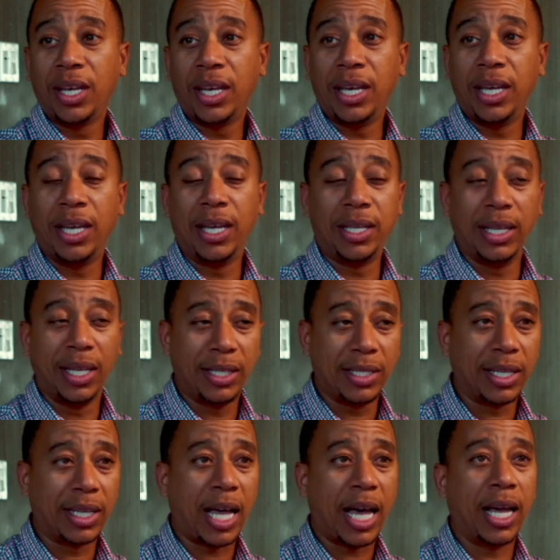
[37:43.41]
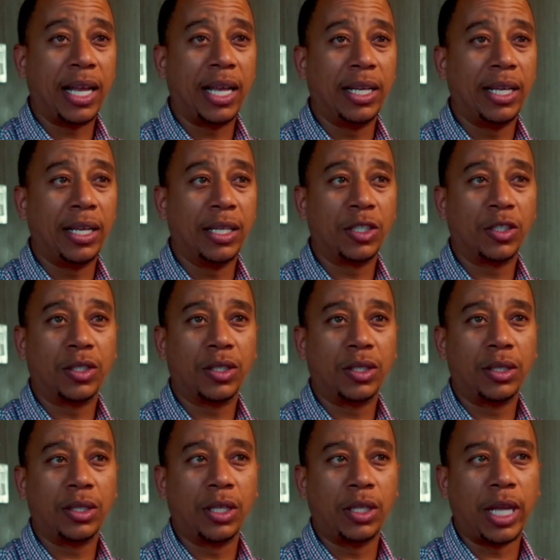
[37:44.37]
It's a lot, and then
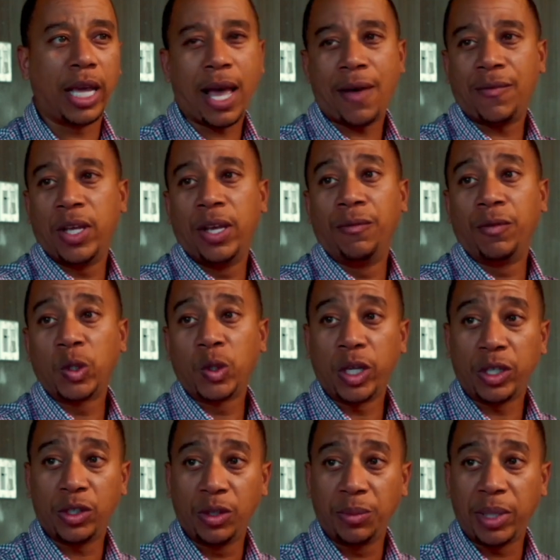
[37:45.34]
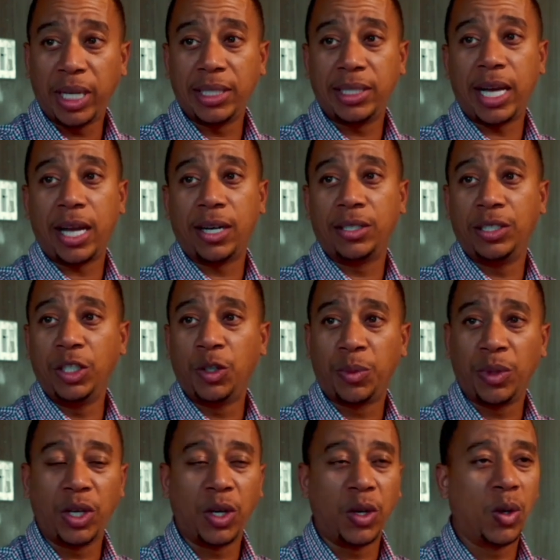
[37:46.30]
they have the infrastructure in place now, the
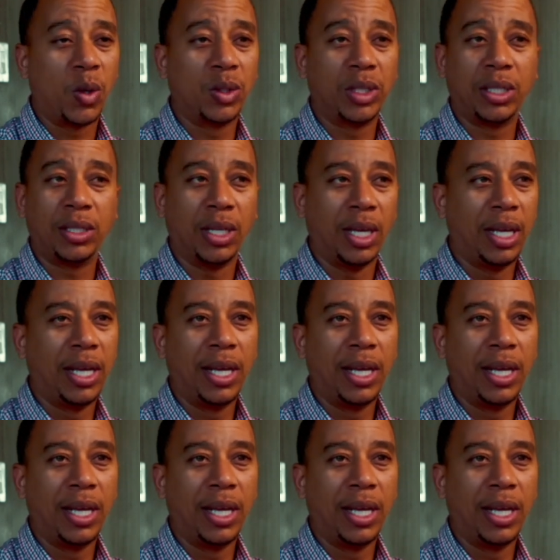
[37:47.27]
CTPOs.